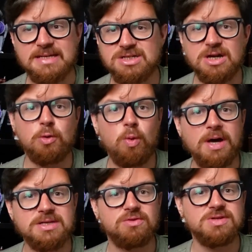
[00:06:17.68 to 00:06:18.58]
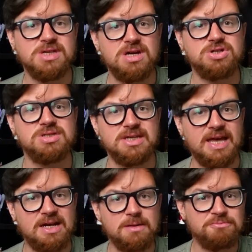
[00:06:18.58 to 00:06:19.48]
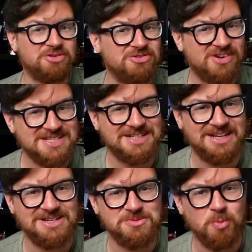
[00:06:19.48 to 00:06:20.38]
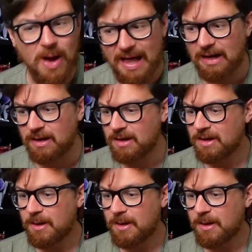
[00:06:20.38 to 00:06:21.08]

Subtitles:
actually had quite a resurgence in pro wrestling as well.